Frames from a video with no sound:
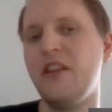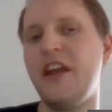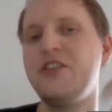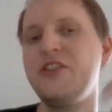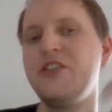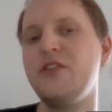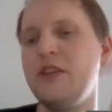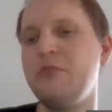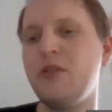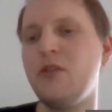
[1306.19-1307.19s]
That should
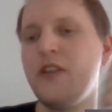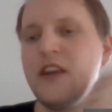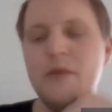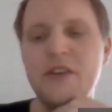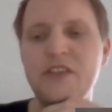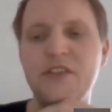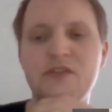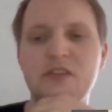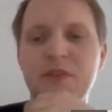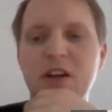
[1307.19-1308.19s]
repull the images
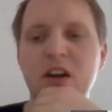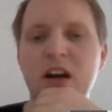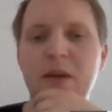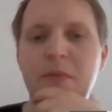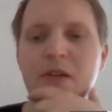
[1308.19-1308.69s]
from Docker Hub.